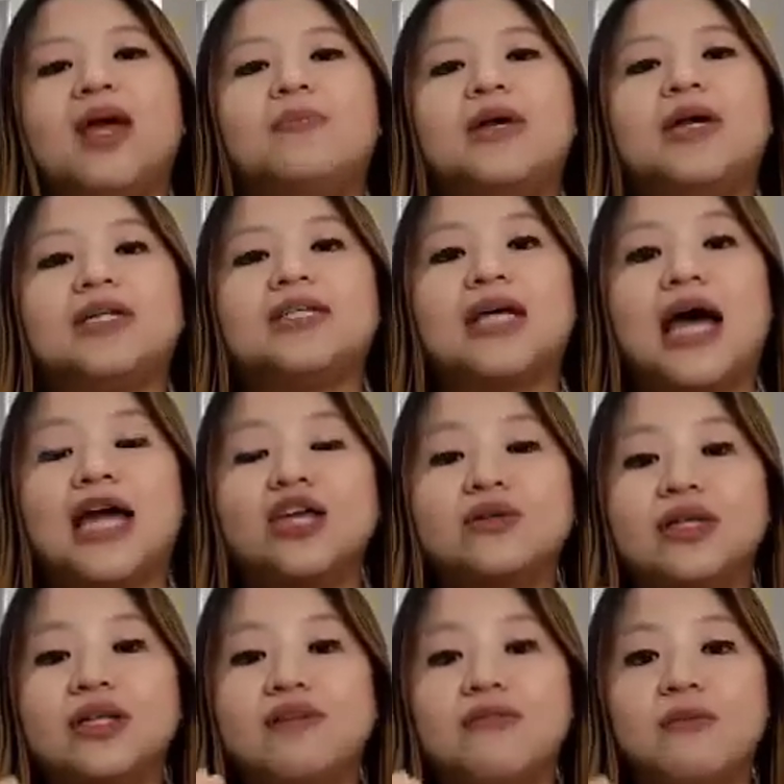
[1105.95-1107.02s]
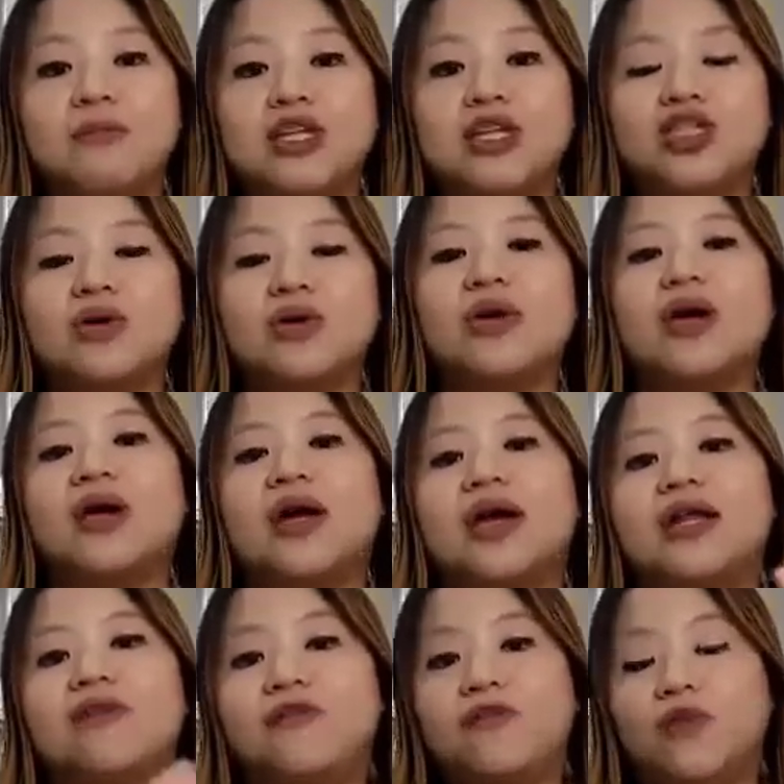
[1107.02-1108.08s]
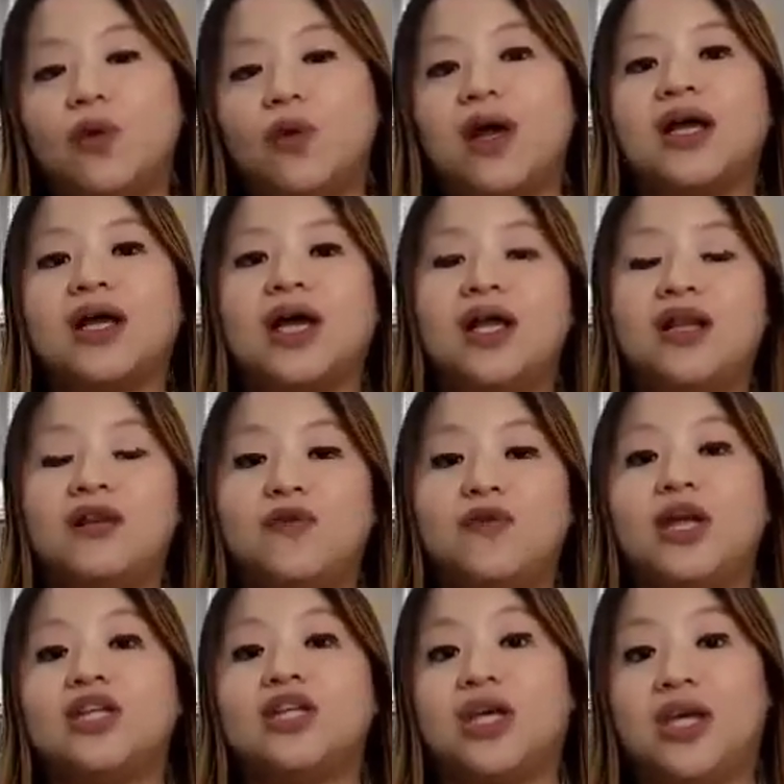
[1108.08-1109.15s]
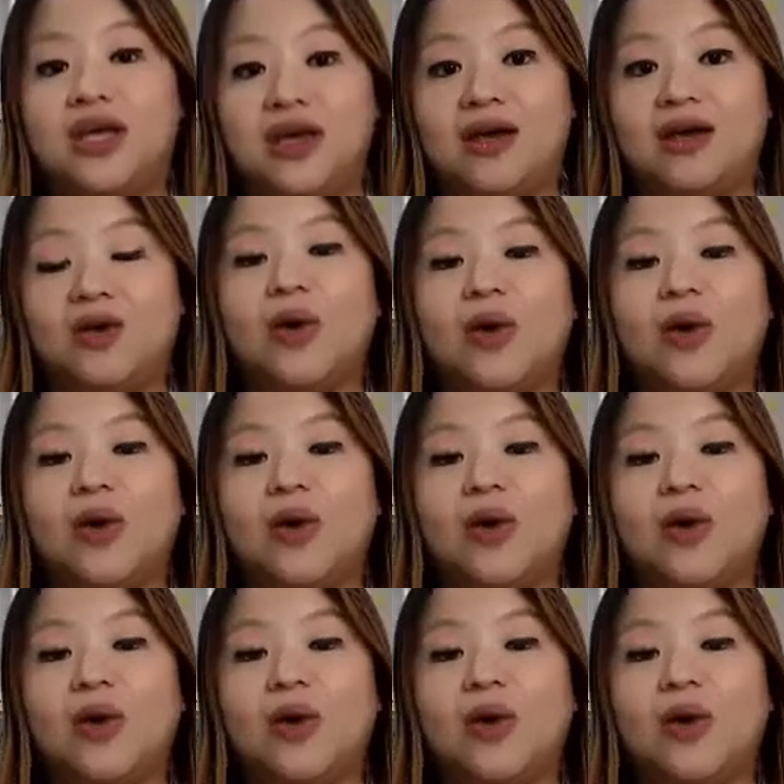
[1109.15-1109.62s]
Because I used to live in Minnesota and then Florida, California to here.